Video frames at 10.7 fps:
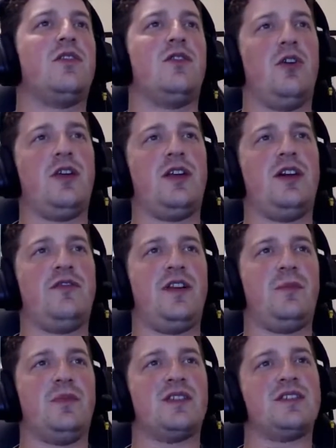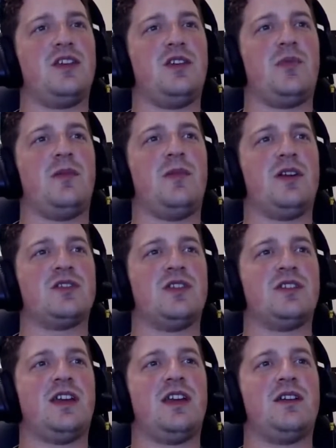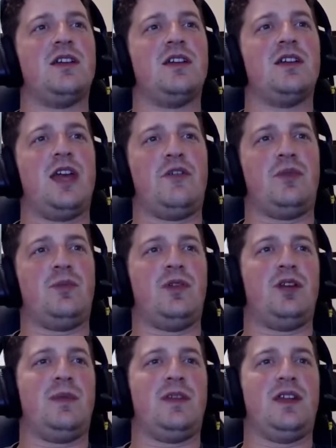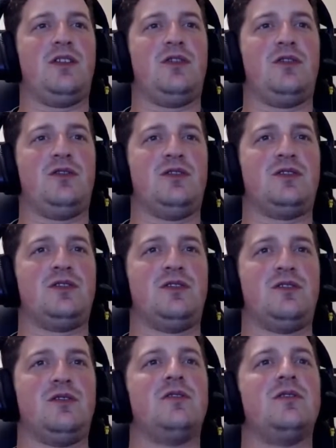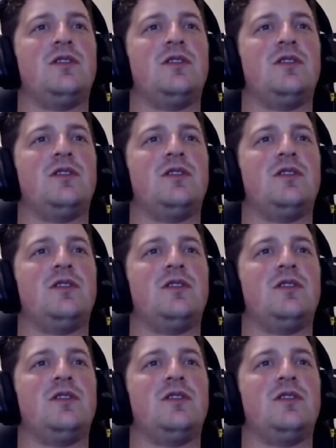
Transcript: not enough numbers, so you pretty much got to take everybody. But then there are dudes who,